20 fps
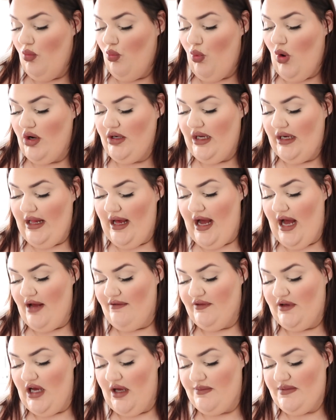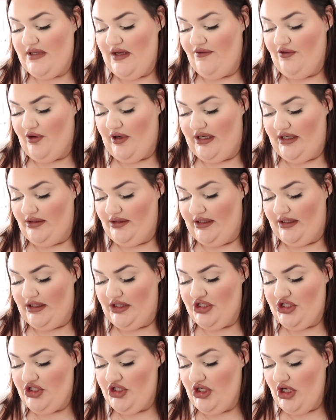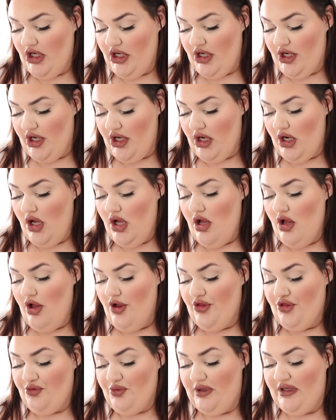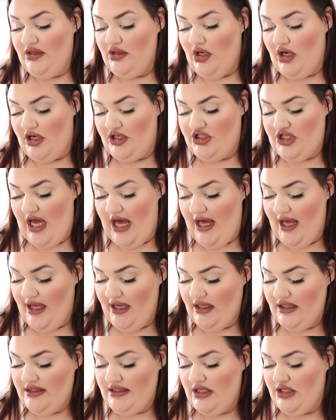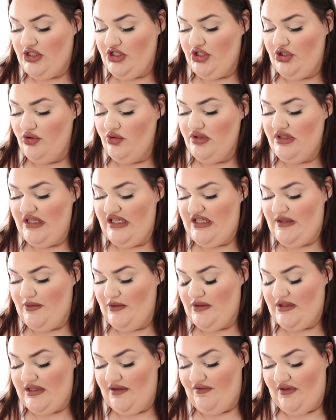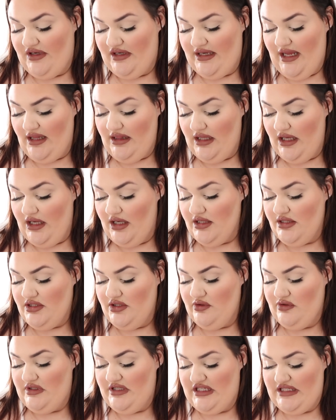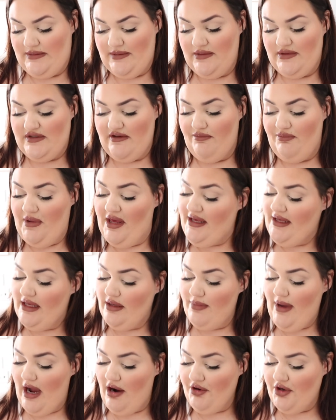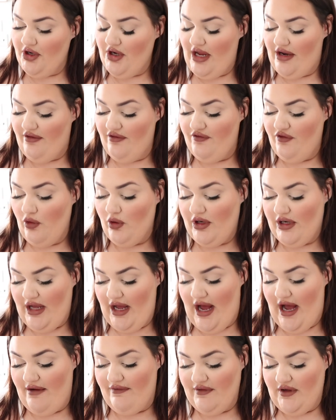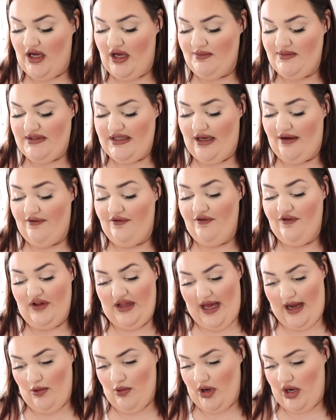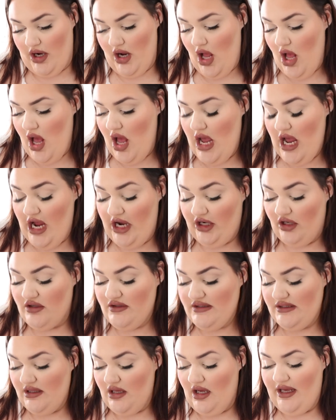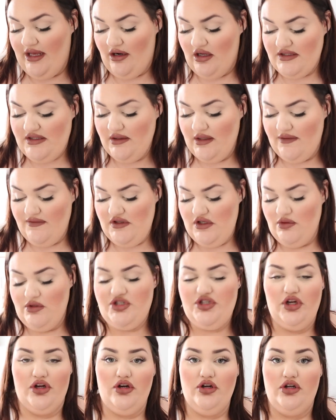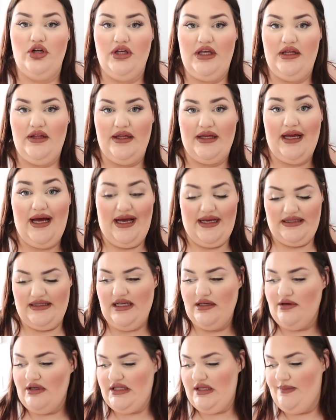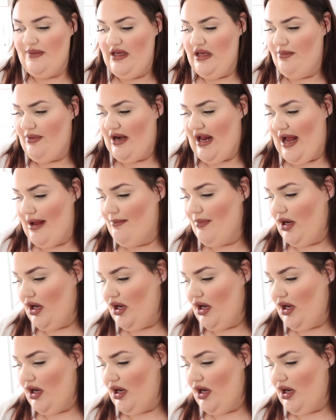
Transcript: One and a half cups of granulated sugar, three large eggs, two teaspoons of vanilla, two teaspoons of baking powder, and four and a half cups of flour. It also, it also gives you a sugar cookie like icing recipe, but I